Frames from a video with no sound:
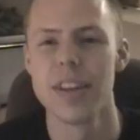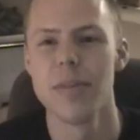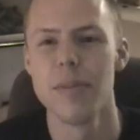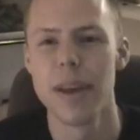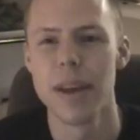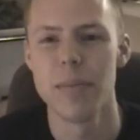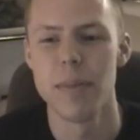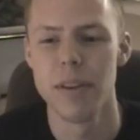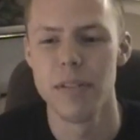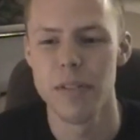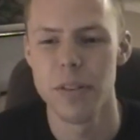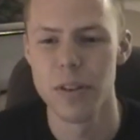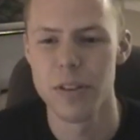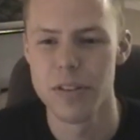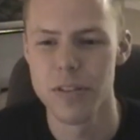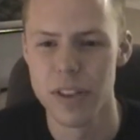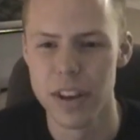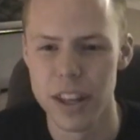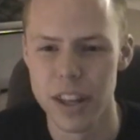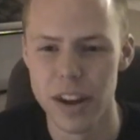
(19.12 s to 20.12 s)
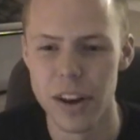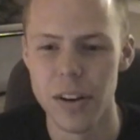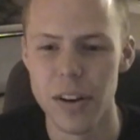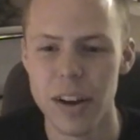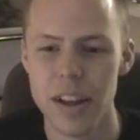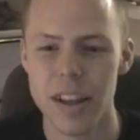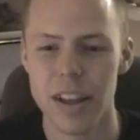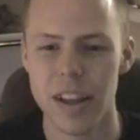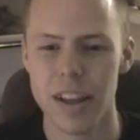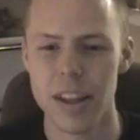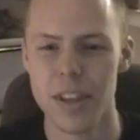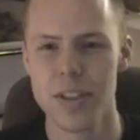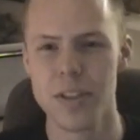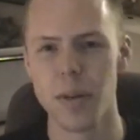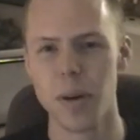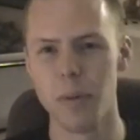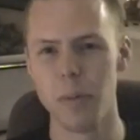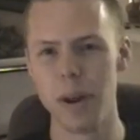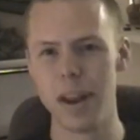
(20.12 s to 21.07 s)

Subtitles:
to make my first video. So I